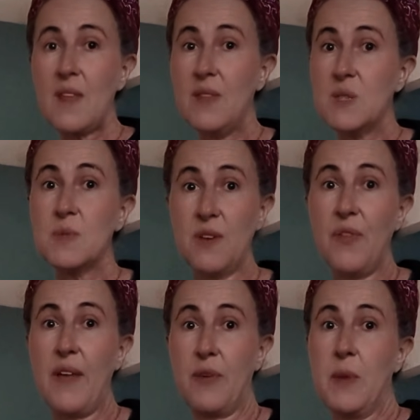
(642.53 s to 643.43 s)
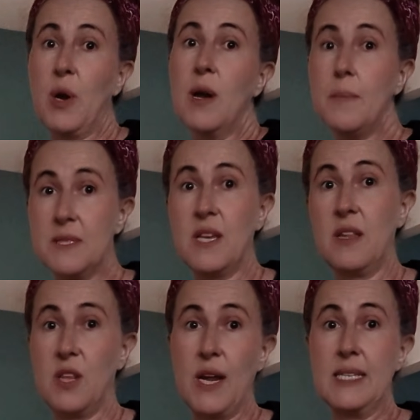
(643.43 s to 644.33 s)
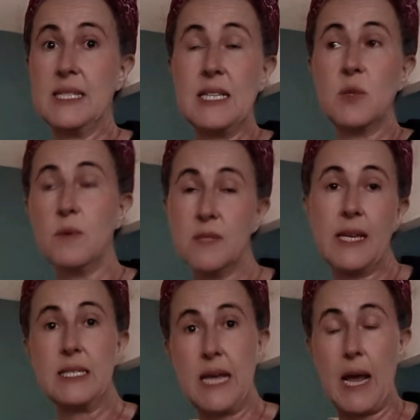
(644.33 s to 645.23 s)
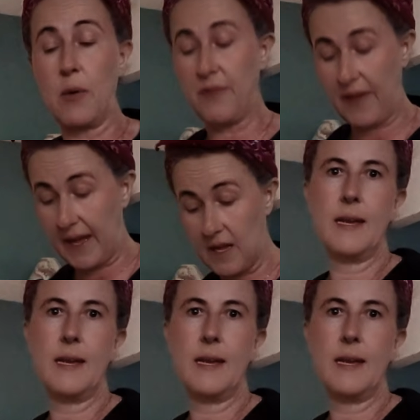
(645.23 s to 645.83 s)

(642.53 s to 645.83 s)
This was a flight from Europe to the United States. It was like a 10-hour flight.